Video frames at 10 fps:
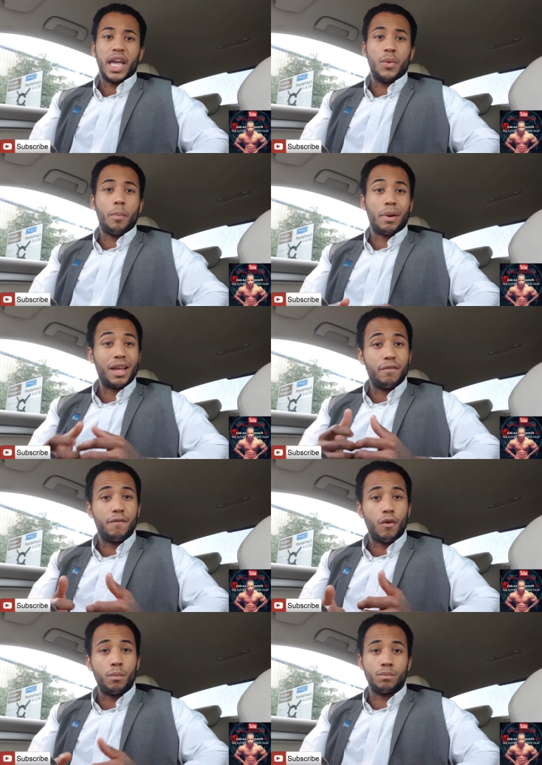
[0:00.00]
he was playing
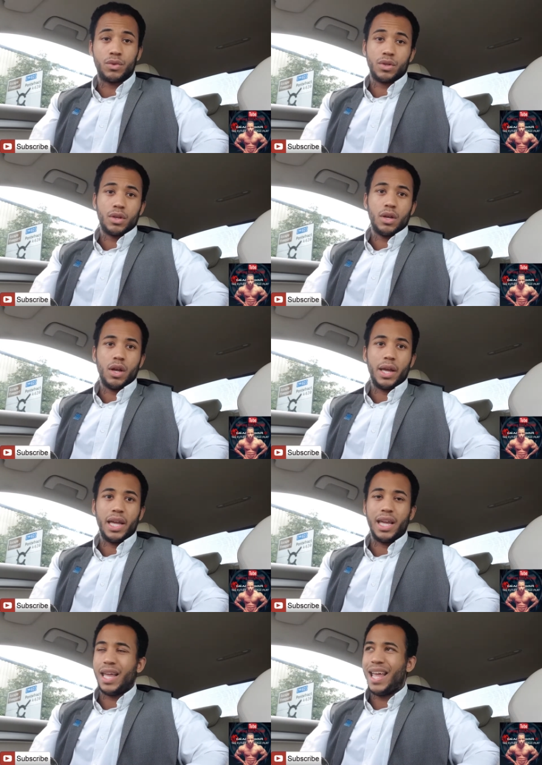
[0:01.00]
thumbs,
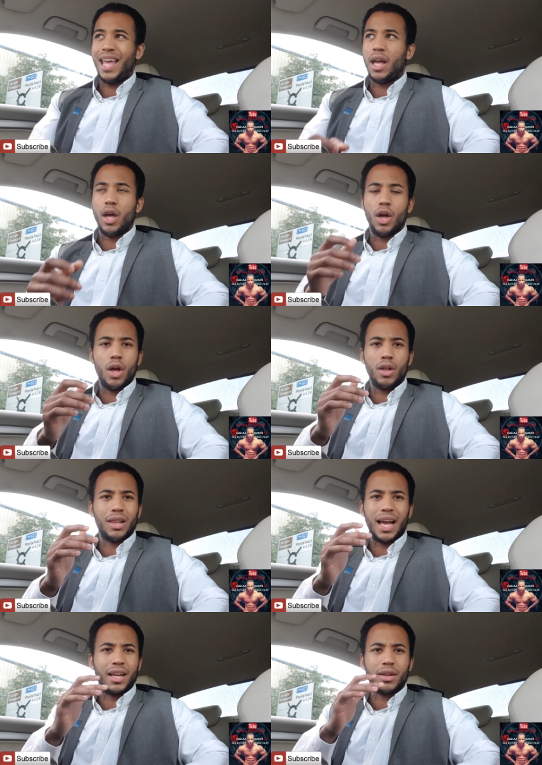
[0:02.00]

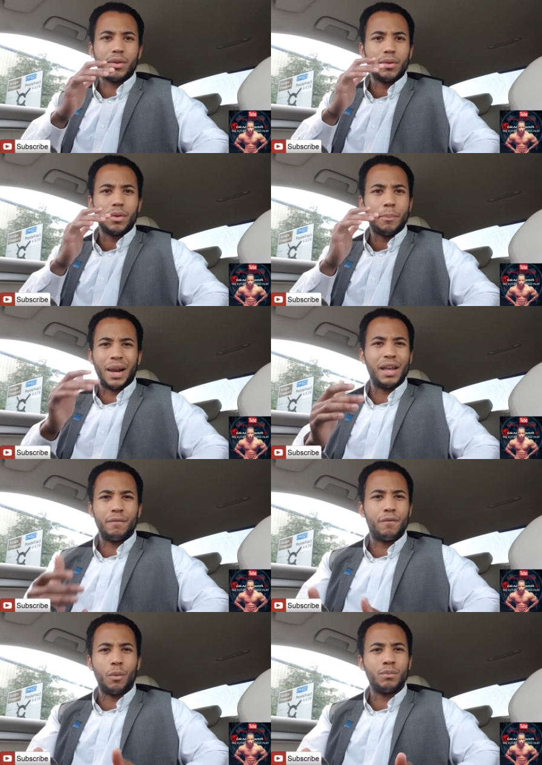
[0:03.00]
like
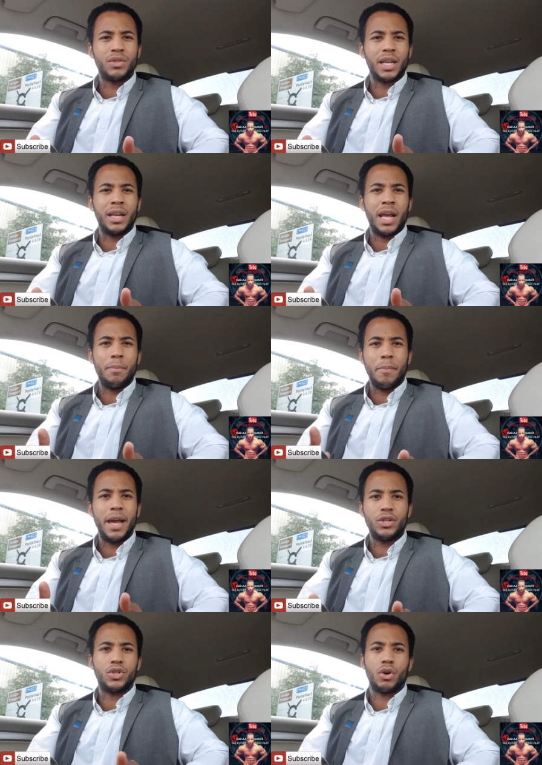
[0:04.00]
playing thumbs in, in
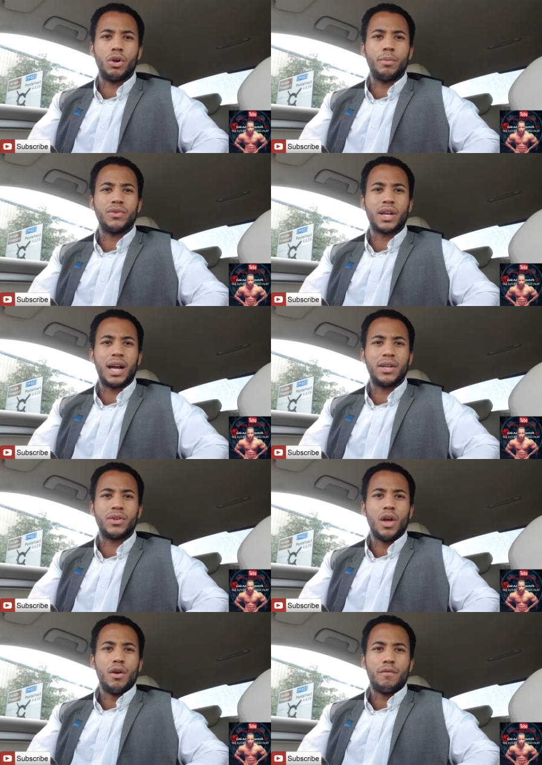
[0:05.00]
major tournaments,
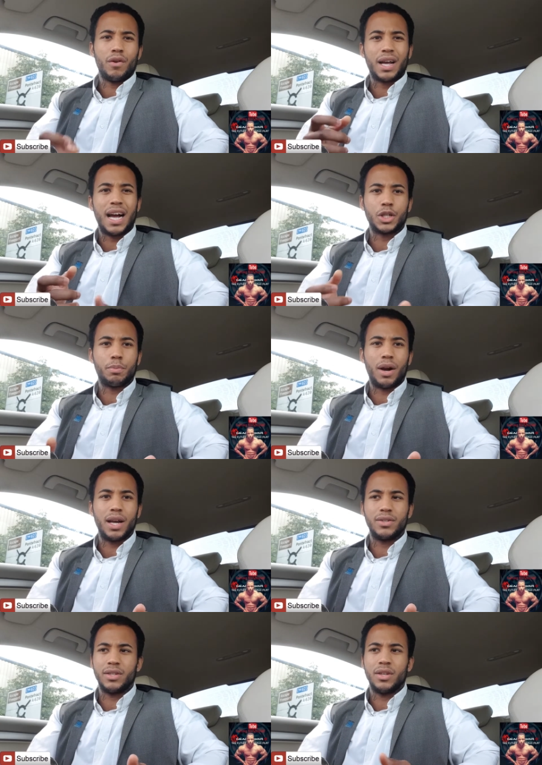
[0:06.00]
guys, for cash
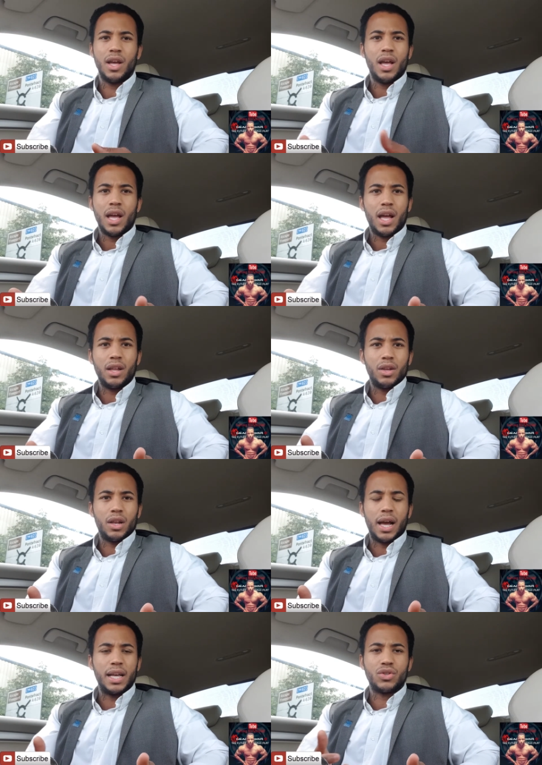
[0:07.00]
prizes.
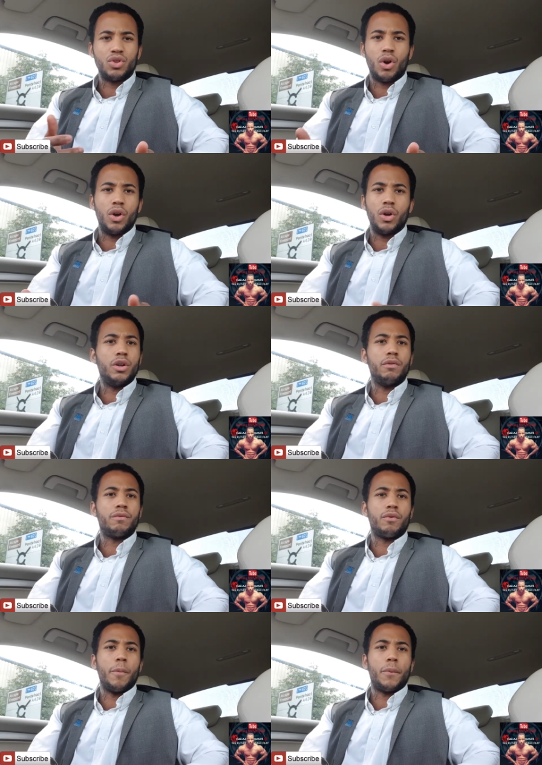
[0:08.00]
Like, it's not heard of
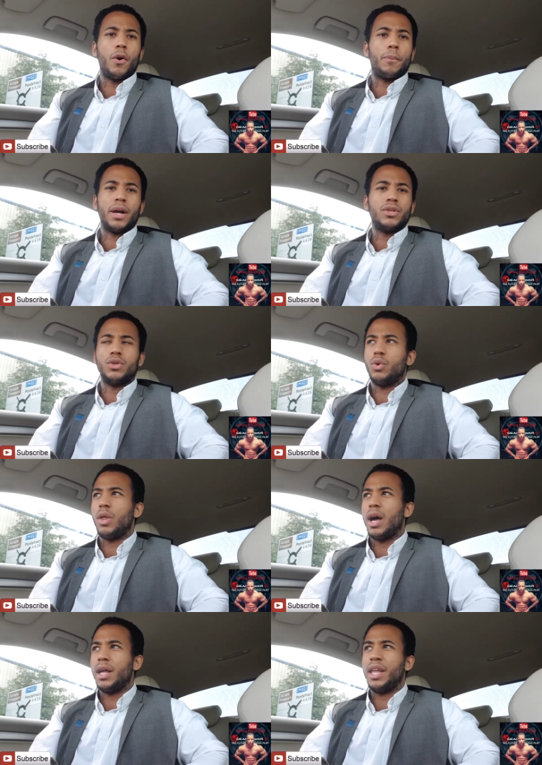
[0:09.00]
for a pro player to do
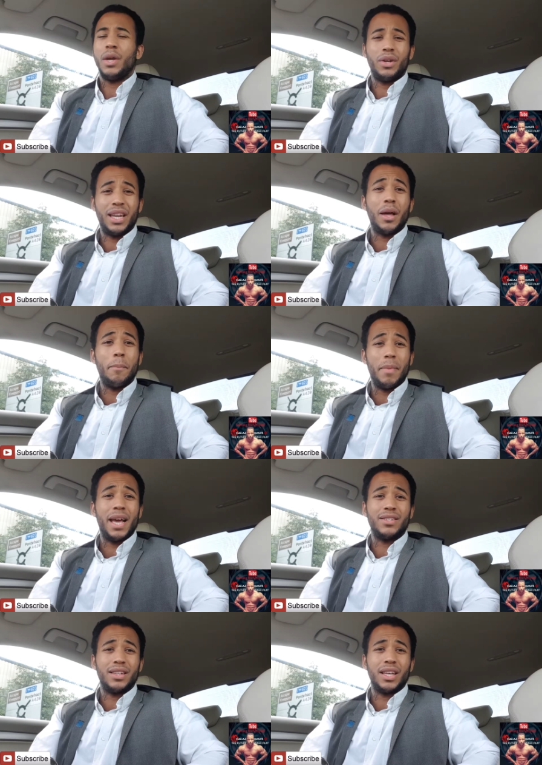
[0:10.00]
that, and he did it
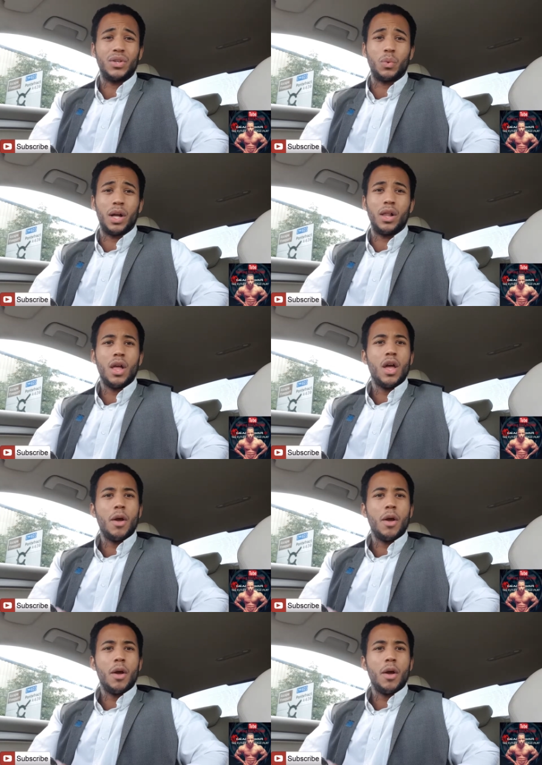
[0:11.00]
amazingly as well.